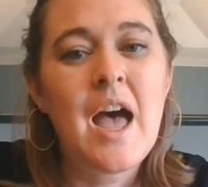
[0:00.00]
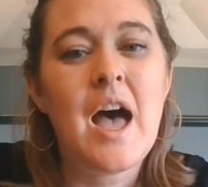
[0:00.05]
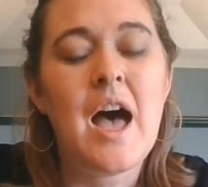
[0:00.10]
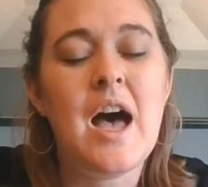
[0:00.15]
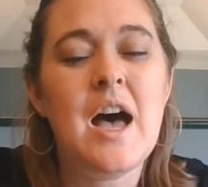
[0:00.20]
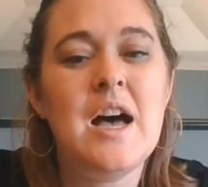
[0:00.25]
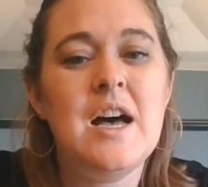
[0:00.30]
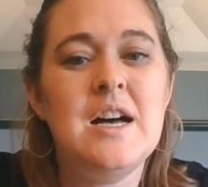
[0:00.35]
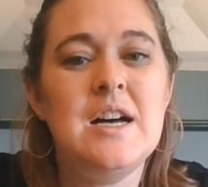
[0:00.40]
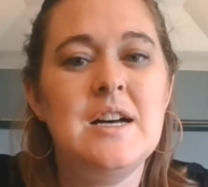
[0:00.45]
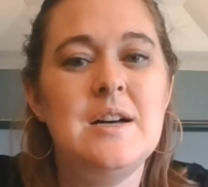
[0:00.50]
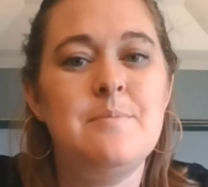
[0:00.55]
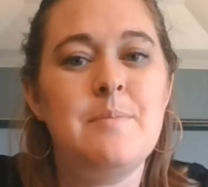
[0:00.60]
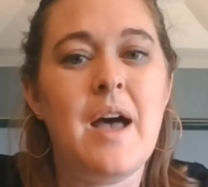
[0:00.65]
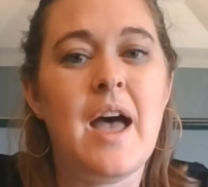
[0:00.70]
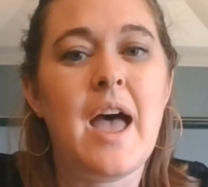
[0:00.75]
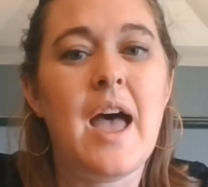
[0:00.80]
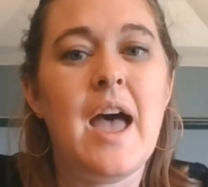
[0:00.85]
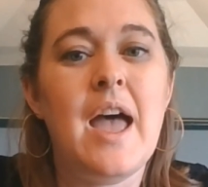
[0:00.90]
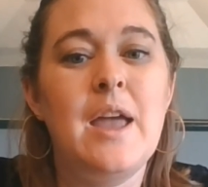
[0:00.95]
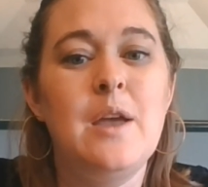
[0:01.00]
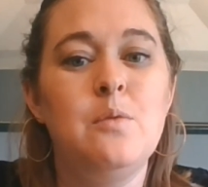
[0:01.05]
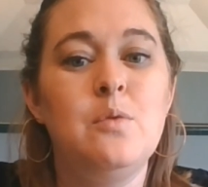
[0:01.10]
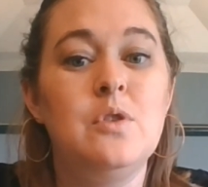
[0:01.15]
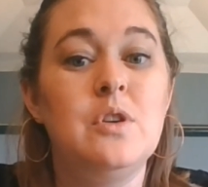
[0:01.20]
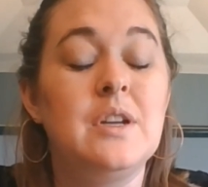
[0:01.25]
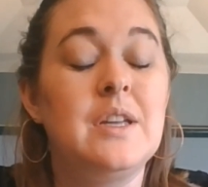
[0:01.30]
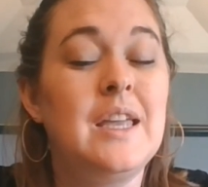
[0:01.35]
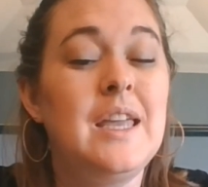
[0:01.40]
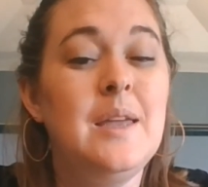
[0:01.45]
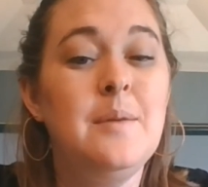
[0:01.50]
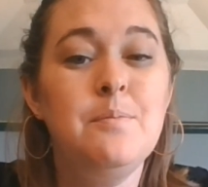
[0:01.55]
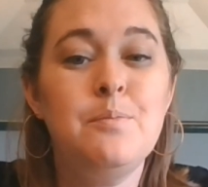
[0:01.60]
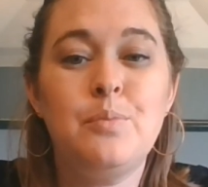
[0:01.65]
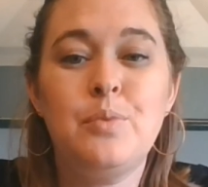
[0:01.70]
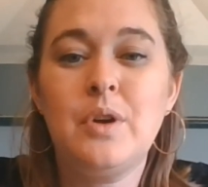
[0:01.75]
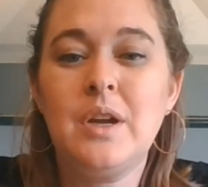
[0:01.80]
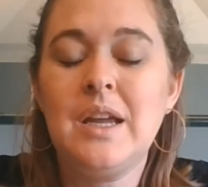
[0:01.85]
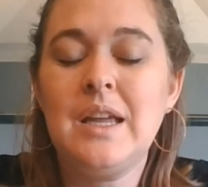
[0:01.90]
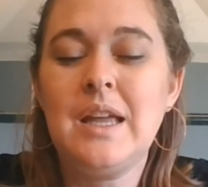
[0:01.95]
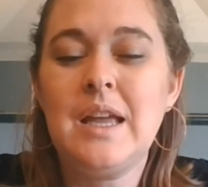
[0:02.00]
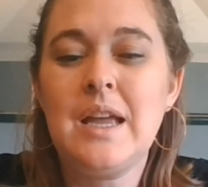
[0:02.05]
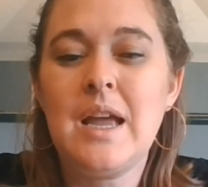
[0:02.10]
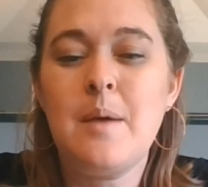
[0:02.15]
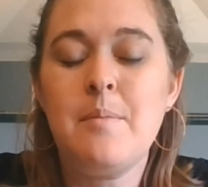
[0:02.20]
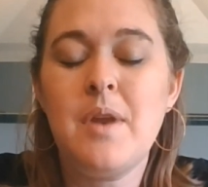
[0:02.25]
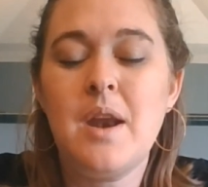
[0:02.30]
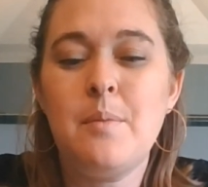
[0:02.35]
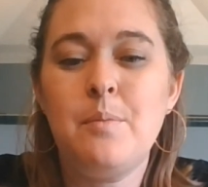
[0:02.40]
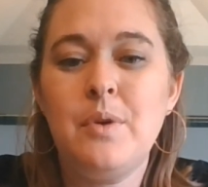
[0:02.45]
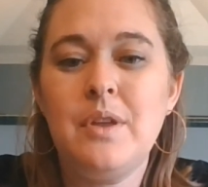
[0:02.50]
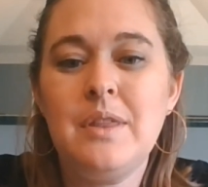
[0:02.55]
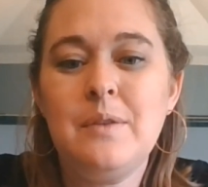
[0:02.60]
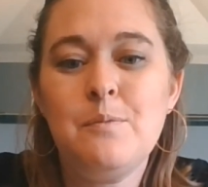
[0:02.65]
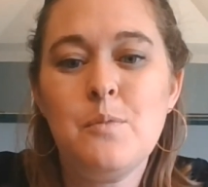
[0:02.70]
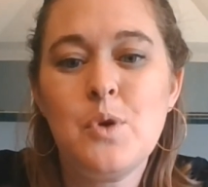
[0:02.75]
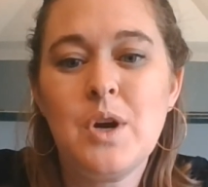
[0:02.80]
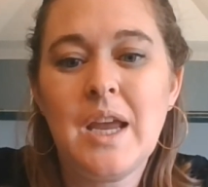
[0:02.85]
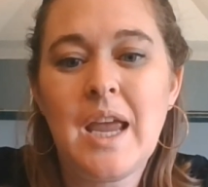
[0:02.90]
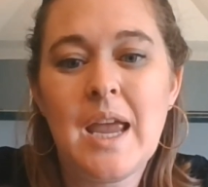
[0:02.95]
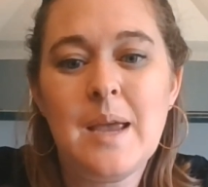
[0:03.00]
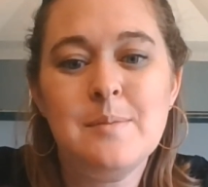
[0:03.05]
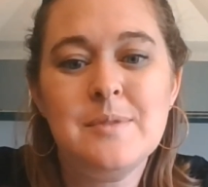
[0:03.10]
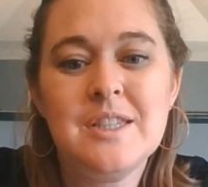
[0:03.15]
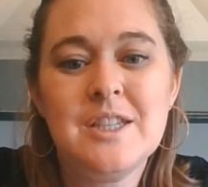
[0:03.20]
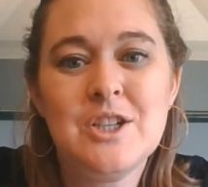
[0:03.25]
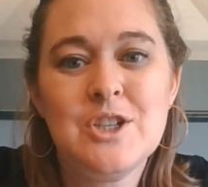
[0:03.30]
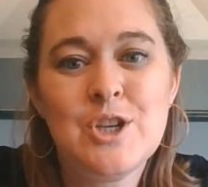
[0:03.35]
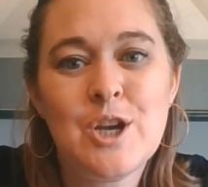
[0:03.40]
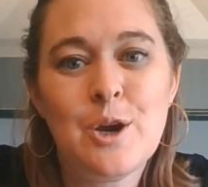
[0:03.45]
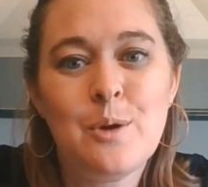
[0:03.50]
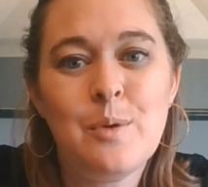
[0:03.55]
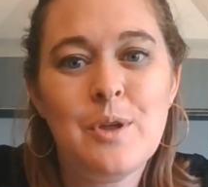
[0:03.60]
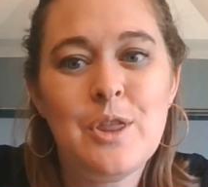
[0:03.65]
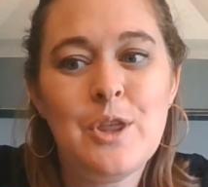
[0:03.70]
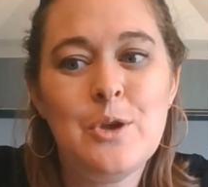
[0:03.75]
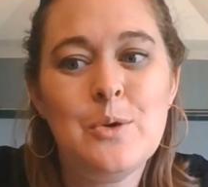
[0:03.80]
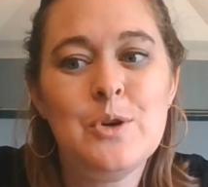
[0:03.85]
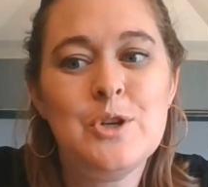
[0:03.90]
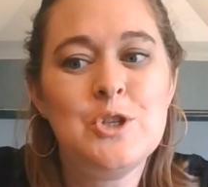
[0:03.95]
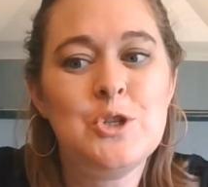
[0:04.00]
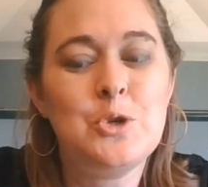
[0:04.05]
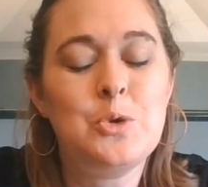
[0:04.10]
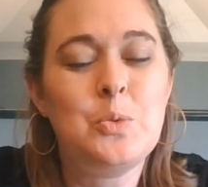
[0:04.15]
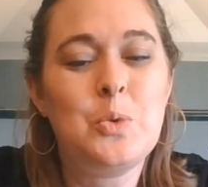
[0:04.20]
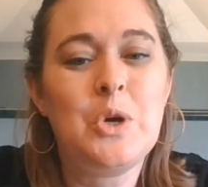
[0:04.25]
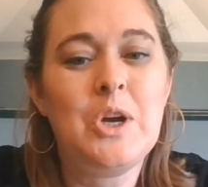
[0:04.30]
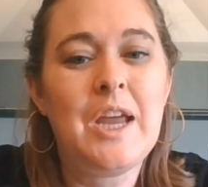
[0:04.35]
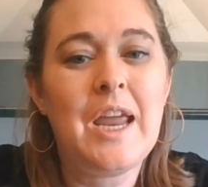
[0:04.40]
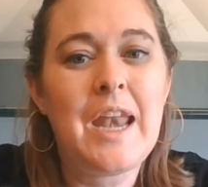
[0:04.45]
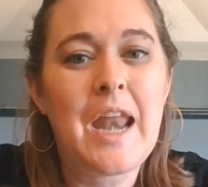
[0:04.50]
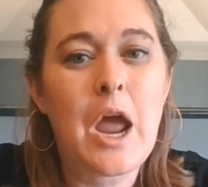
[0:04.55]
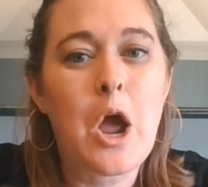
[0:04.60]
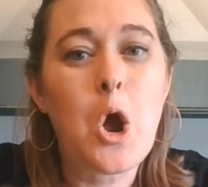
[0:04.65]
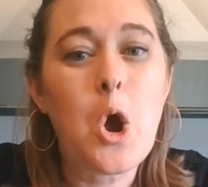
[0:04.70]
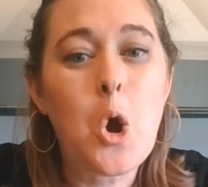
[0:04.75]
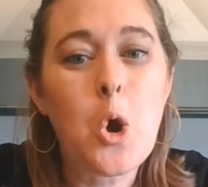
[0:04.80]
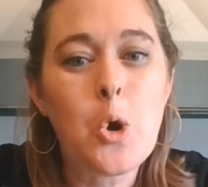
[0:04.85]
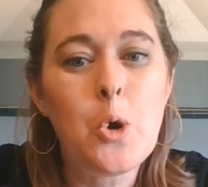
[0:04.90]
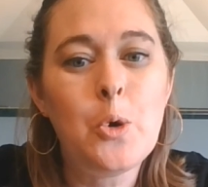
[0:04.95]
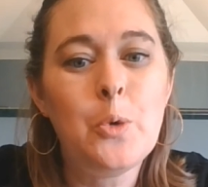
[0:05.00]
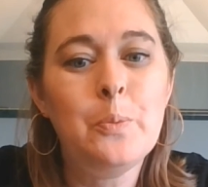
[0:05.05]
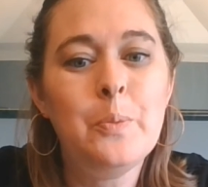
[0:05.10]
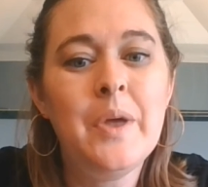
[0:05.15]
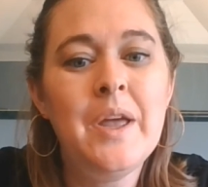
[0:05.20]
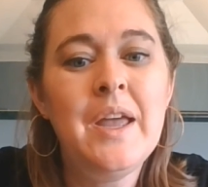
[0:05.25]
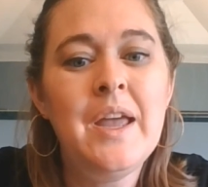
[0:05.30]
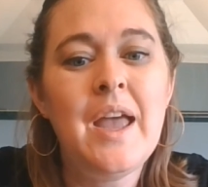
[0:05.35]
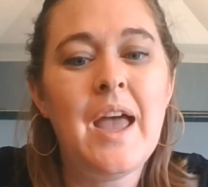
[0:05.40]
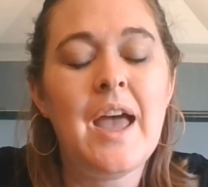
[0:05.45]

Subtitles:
I will keep coming up with more games to share with you as you're working at home,